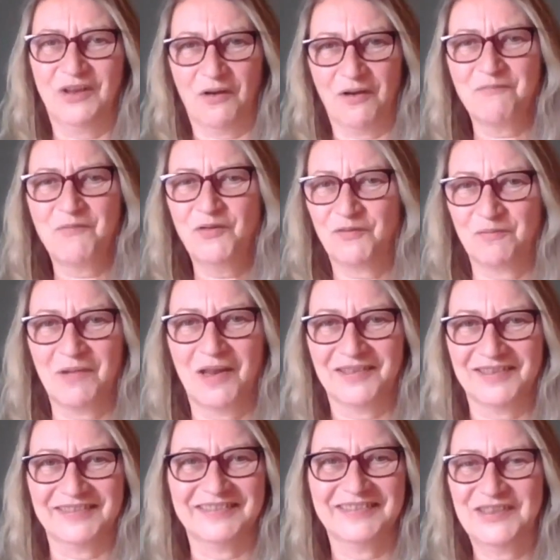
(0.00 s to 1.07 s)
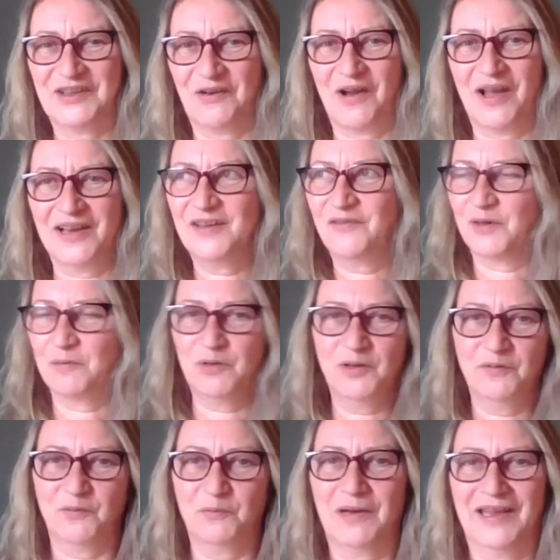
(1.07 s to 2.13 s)
I've moved from London. I live in a
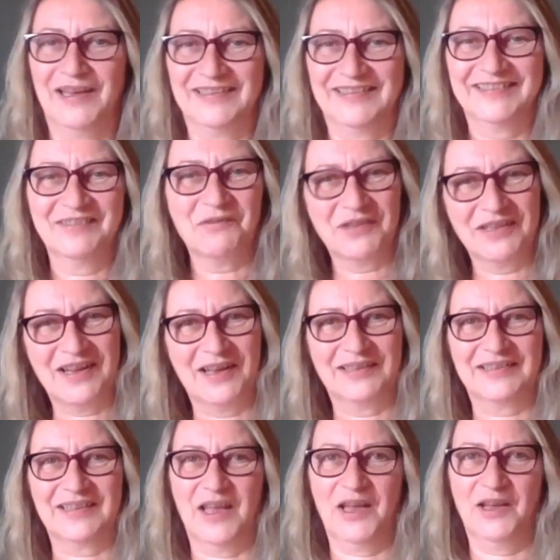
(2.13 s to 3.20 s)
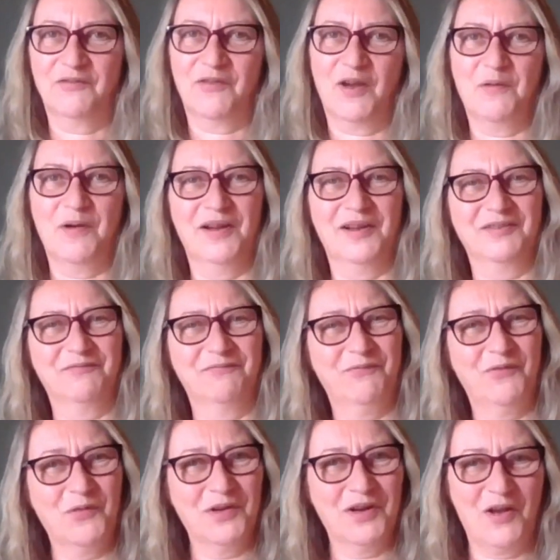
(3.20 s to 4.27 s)
beautiful place. Want a nice life. I work
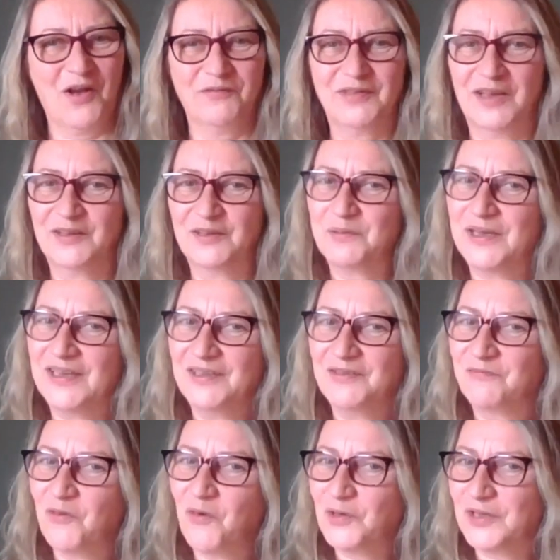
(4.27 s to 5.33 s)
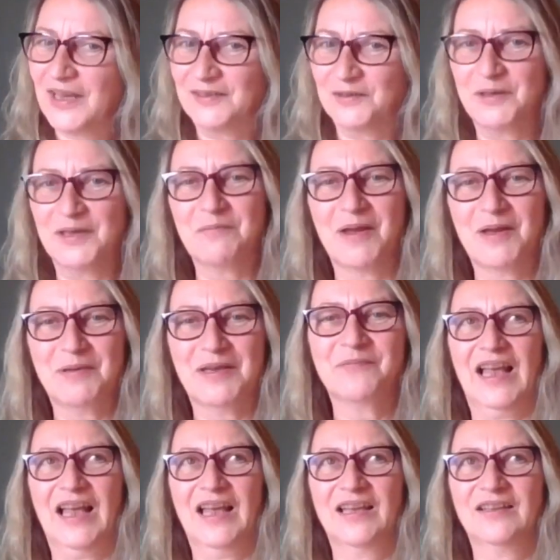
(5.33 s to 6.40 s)
4.5 days a week, 4 days a week maybe.
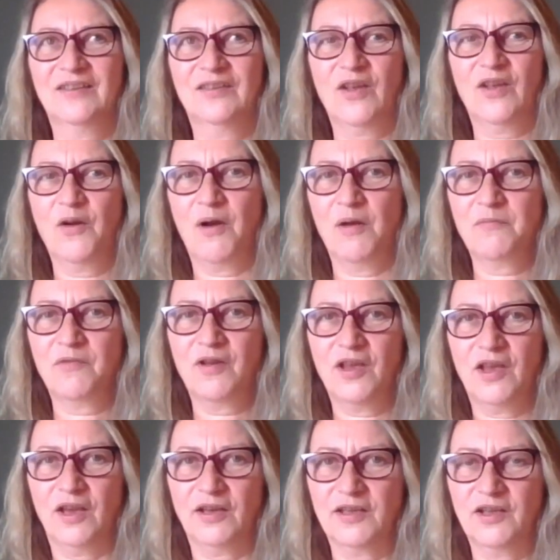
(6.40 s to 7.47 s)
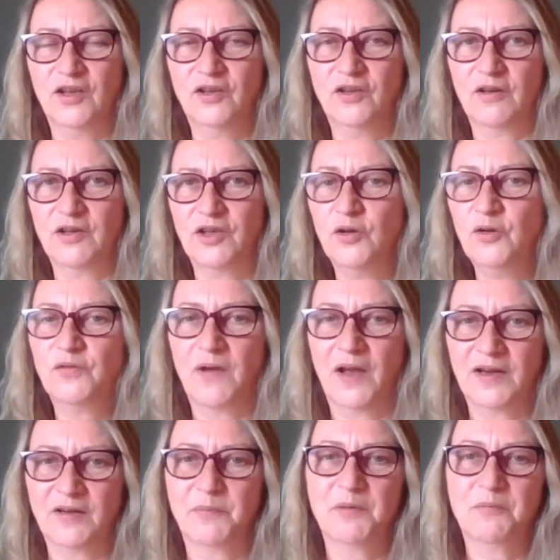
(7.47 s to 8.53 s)
And so I'm a huge
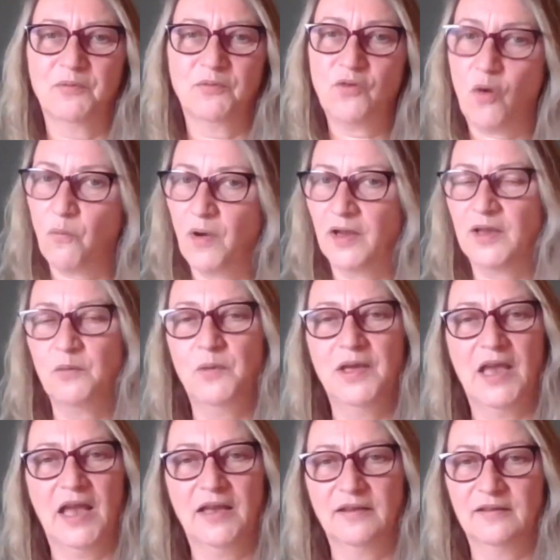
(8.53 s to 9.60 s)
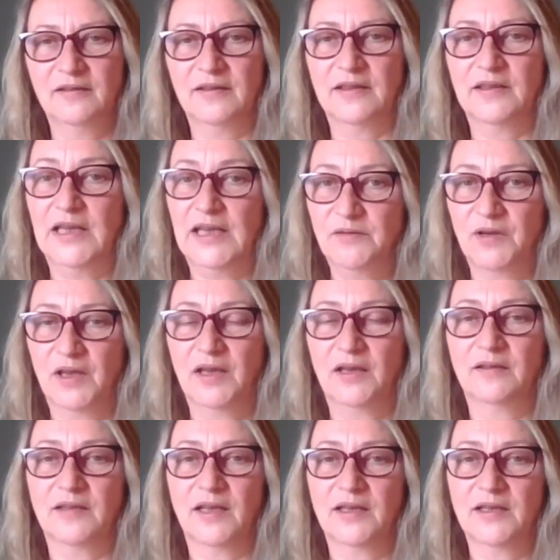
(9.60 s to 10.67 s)
fan of people not working weekends and
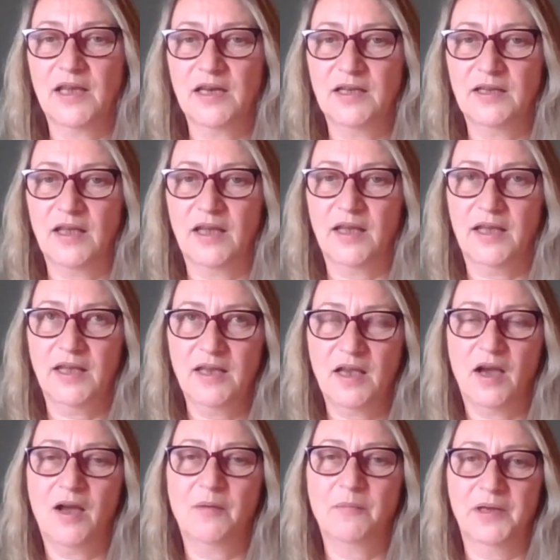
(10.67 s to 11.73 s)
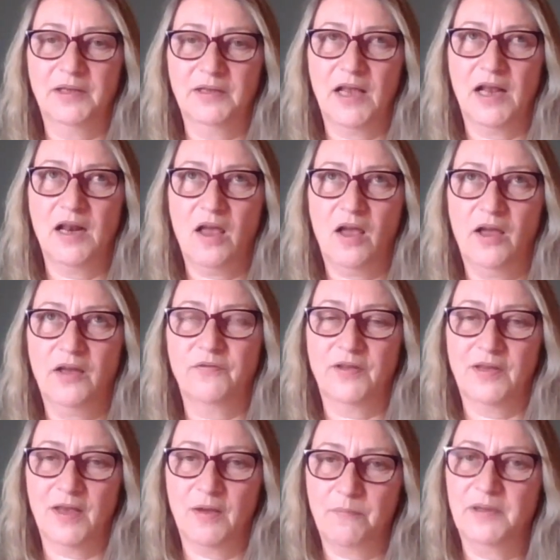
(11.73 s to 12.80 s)
evenings, and getting their income and their life
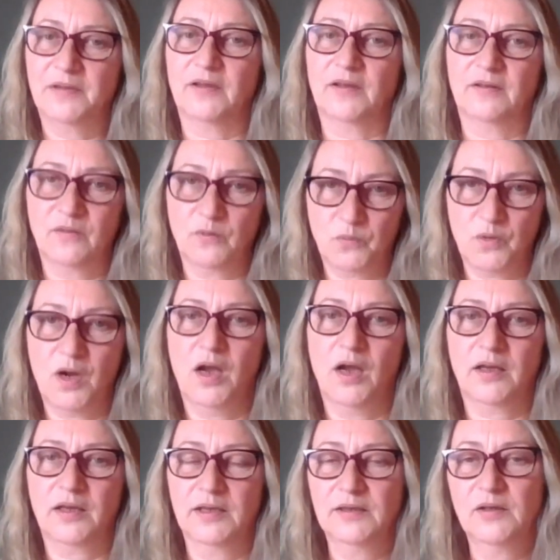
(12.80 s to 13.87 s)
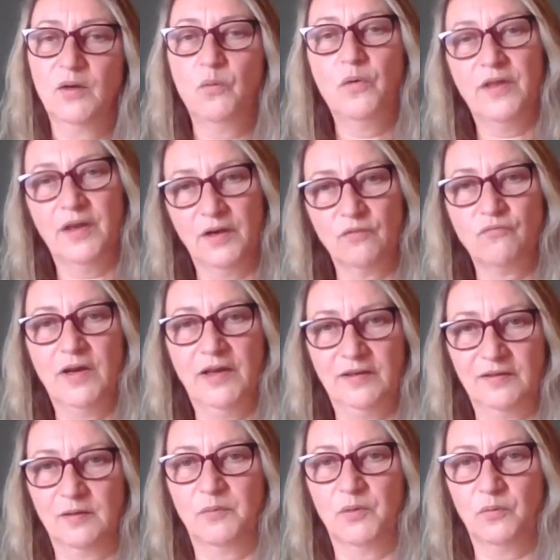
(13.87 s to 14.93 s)
and their business to work within a
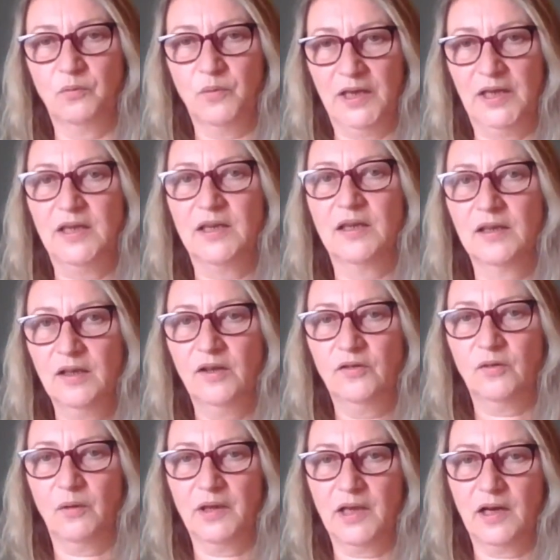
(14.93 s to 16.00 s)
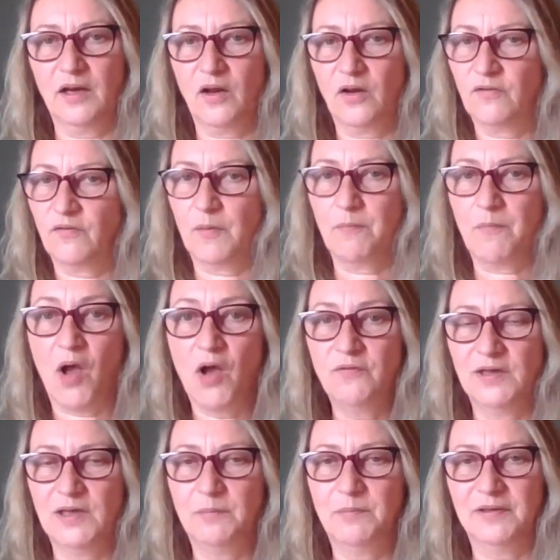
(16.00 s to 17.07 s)
reasonable week. So I get a lot of the
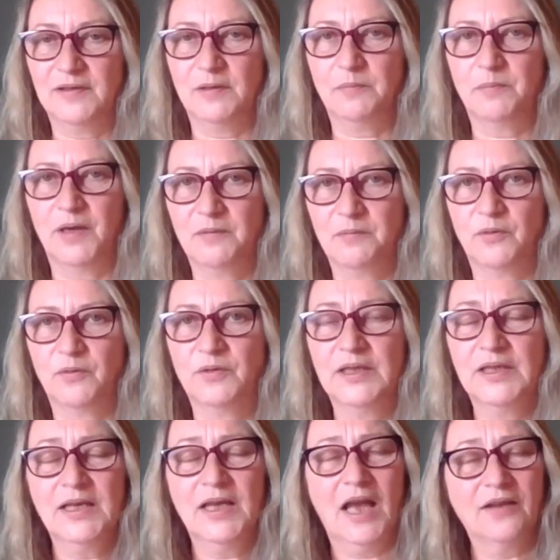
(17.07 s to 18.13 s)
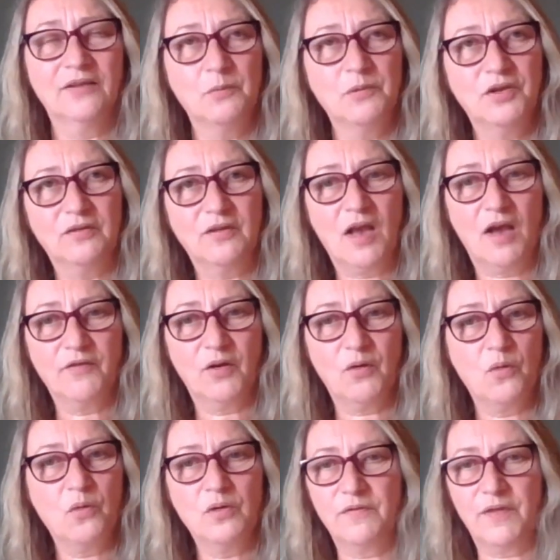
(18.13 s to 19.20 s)
overly busy people. And so we just cover
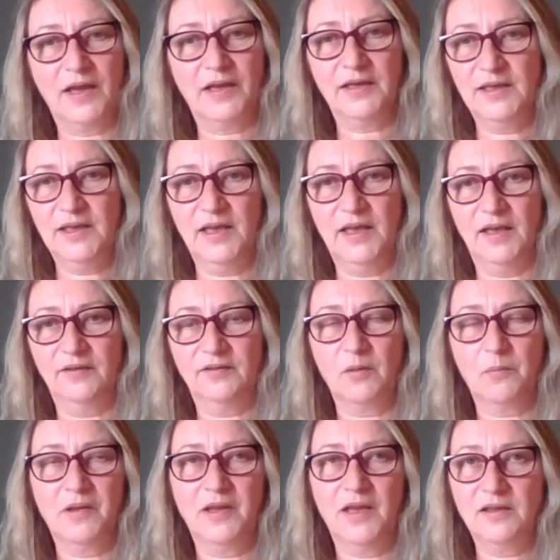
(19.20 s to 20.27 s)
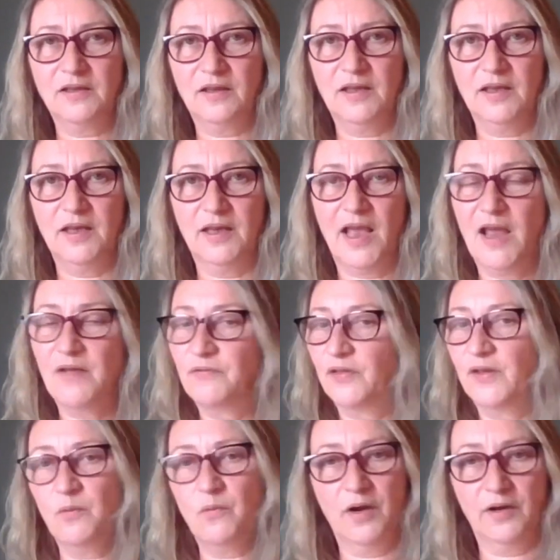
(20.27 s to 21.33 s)
all of that in a year. So by the end of the year,
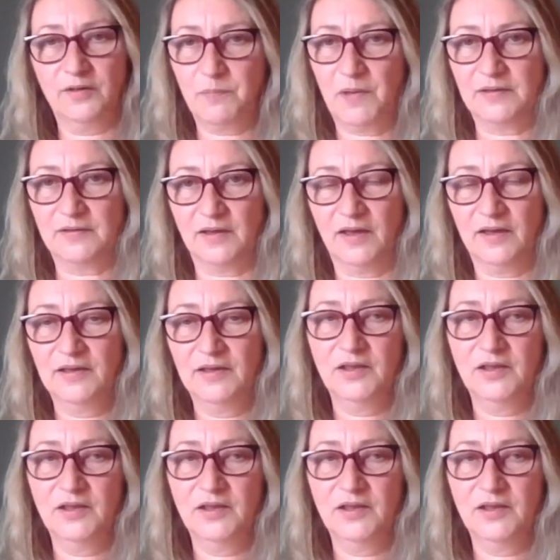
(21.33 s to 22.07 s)
everything works better.